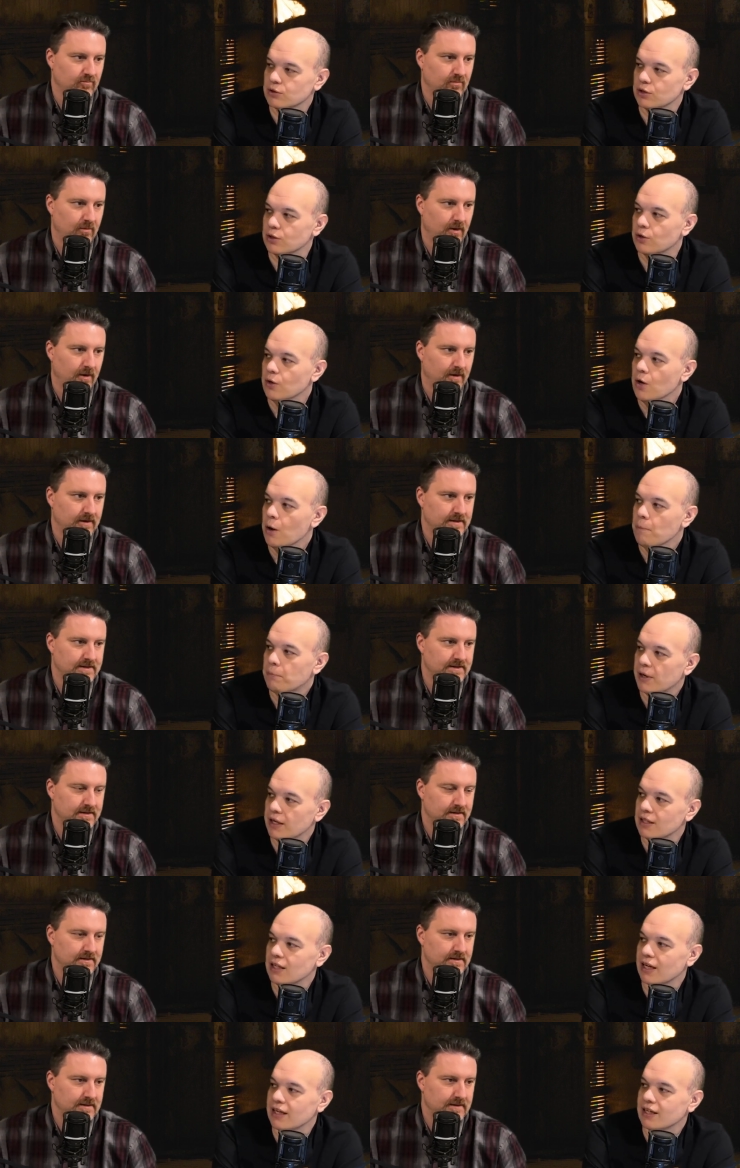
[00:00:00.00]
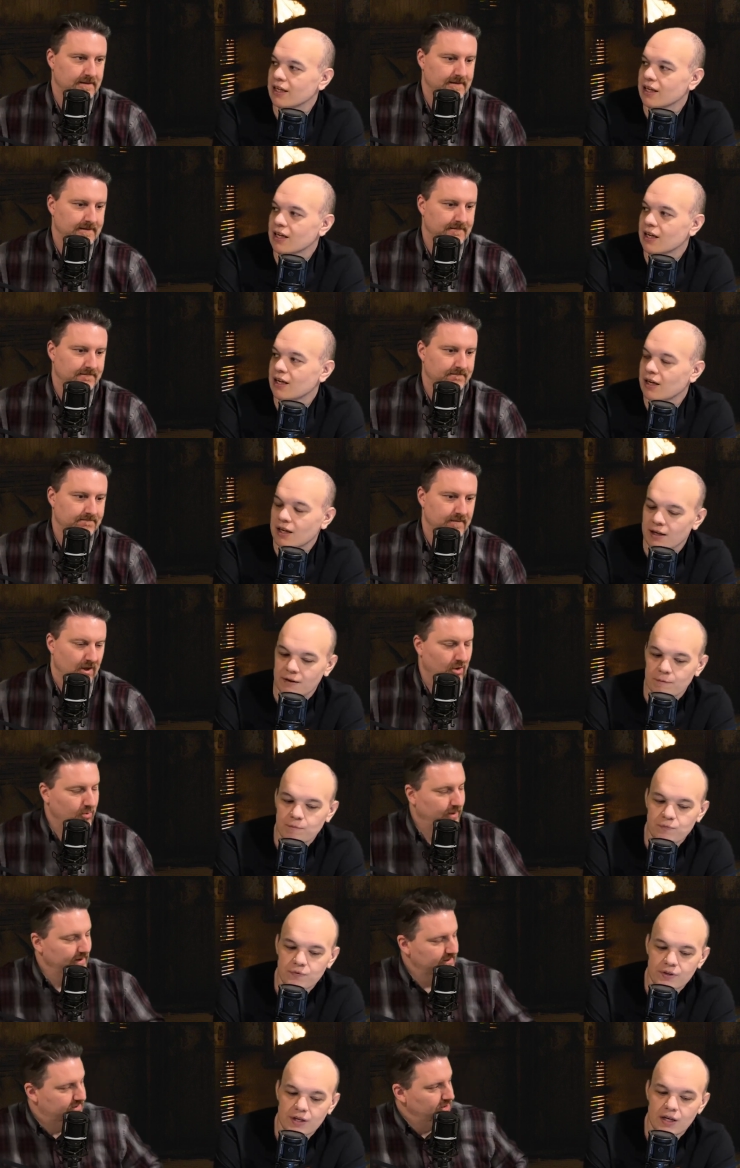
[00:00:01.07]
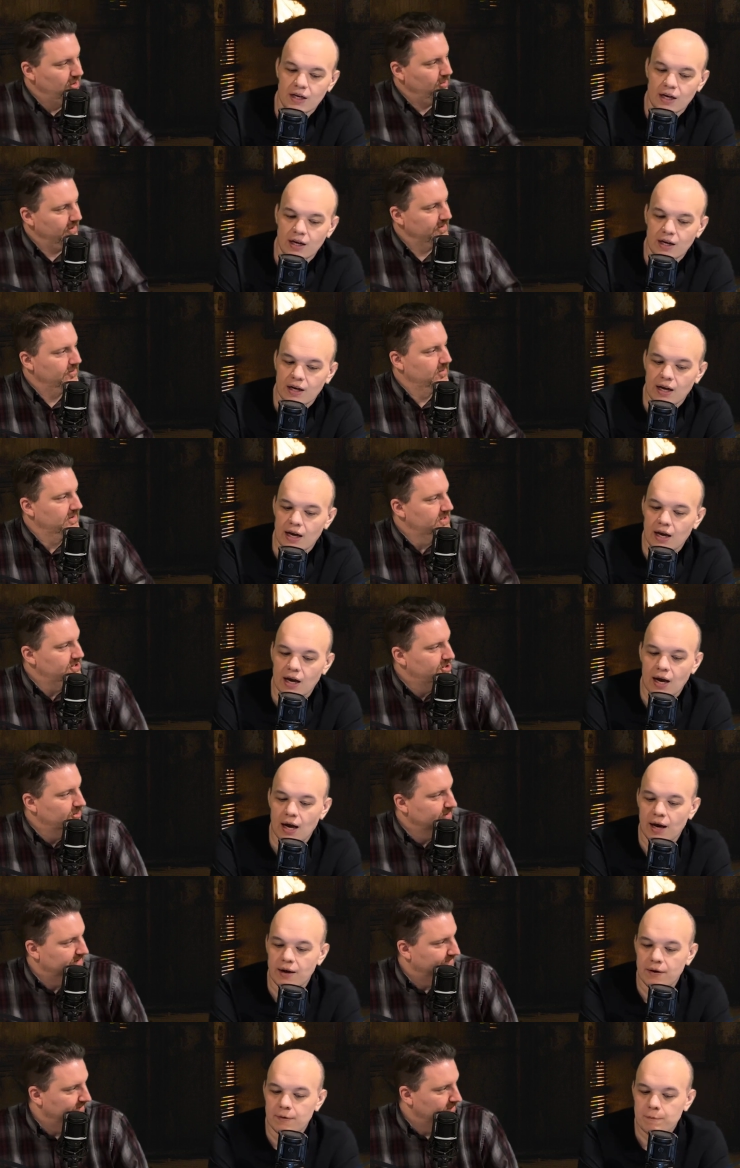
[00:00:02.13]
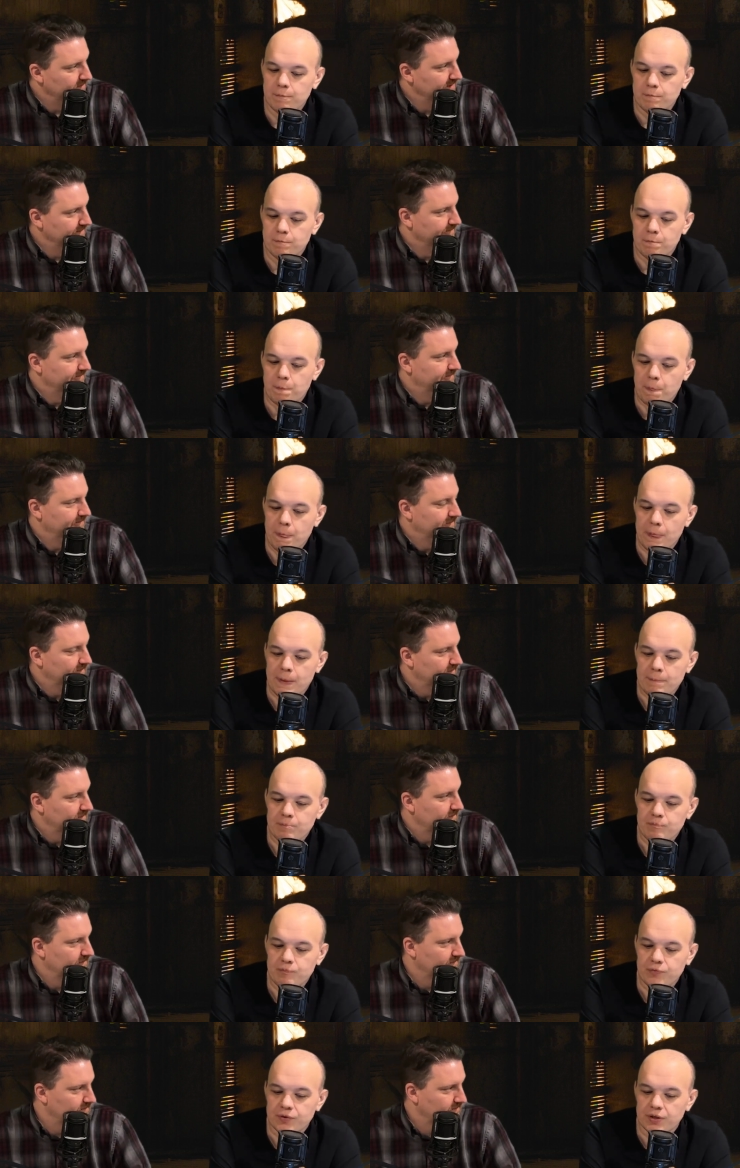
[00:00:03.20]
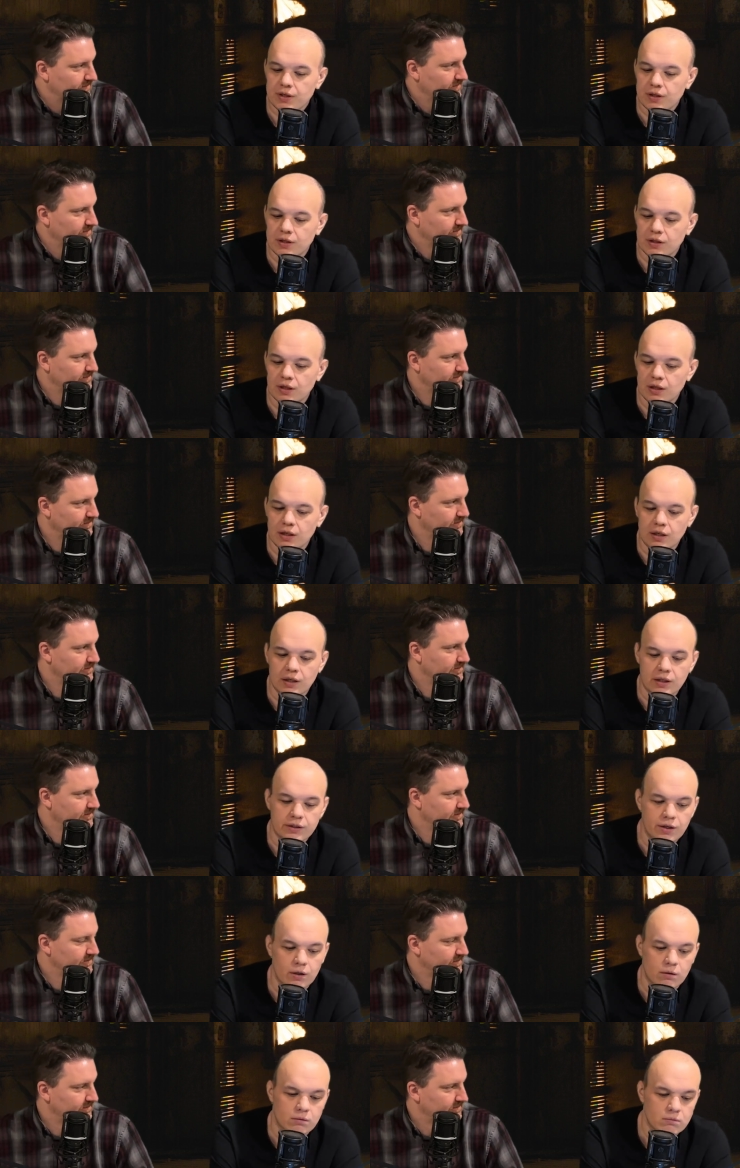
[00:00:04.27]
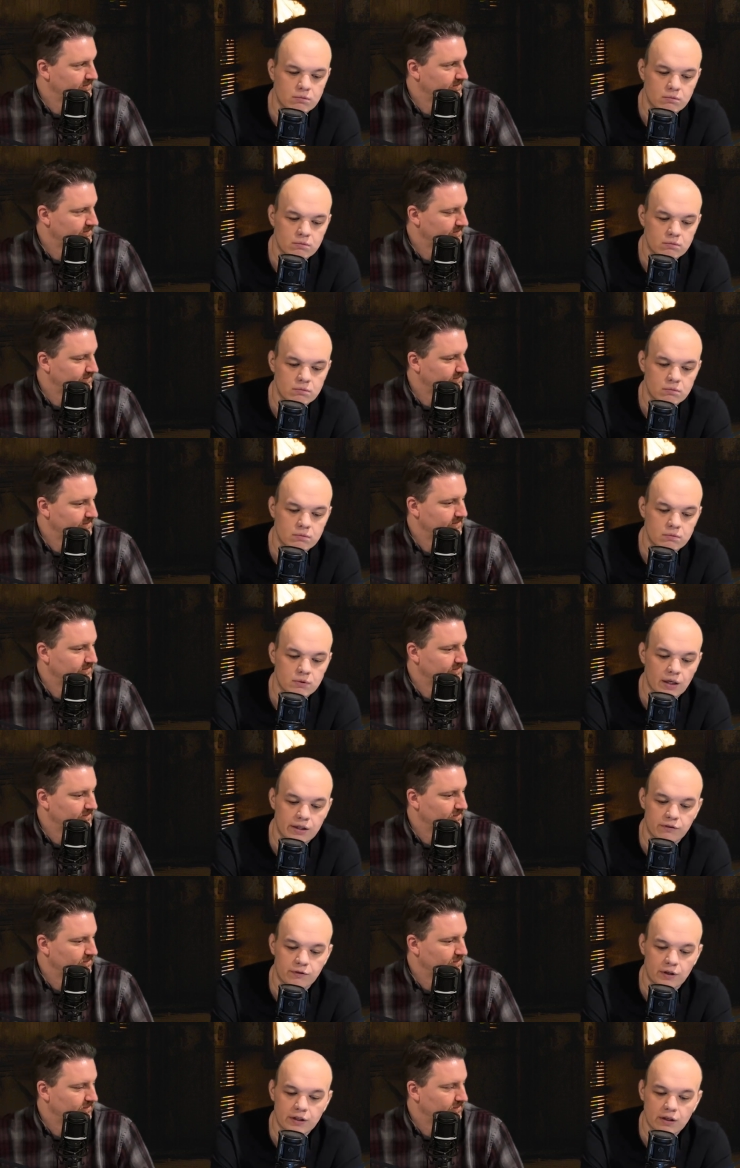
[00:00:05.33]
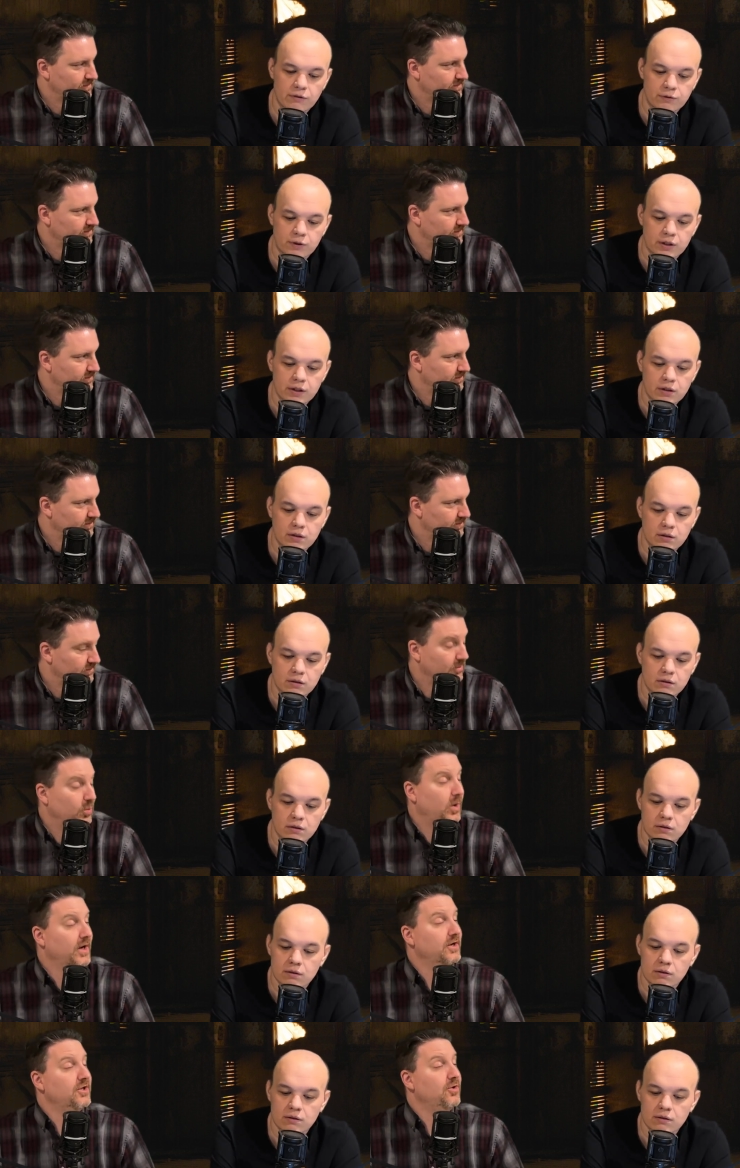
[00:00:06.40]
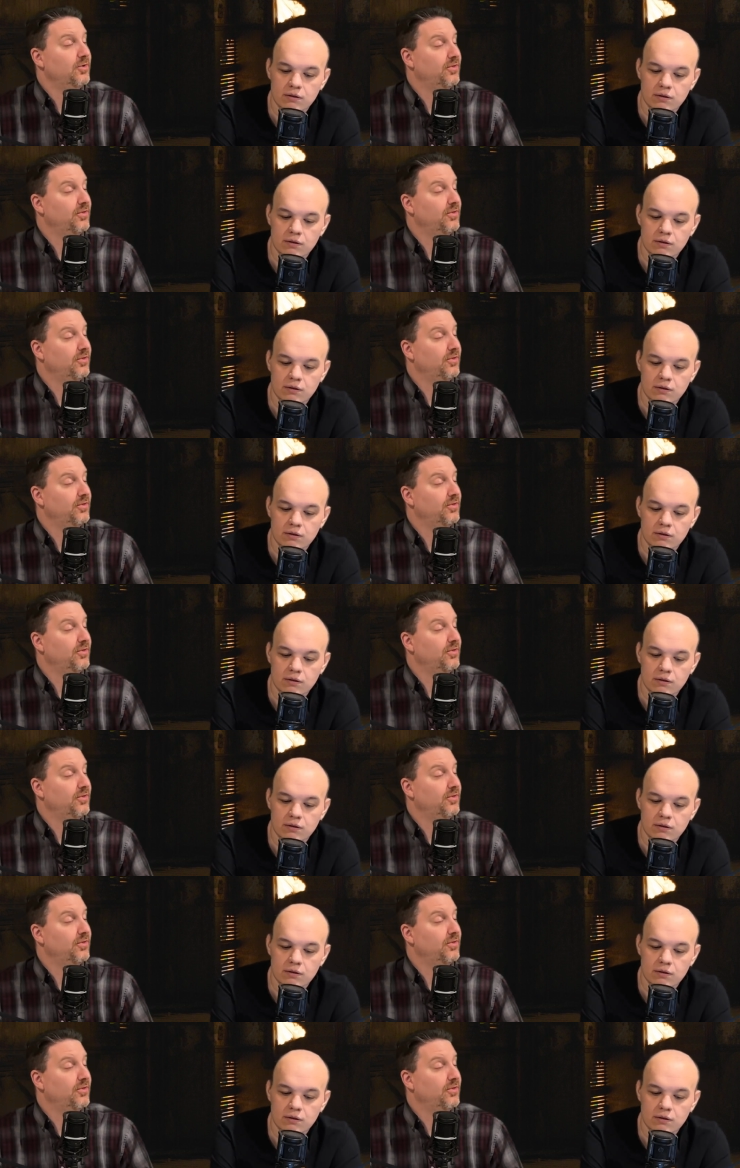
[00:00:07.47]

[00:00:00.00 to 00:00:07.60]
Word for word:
Speaker 1: two. But like...
Speaker 2: Oh, where do you know where, the, where this show was filmed?
Speaker 1: Uh, no. I could find out for you.
Speaker 2: Where do you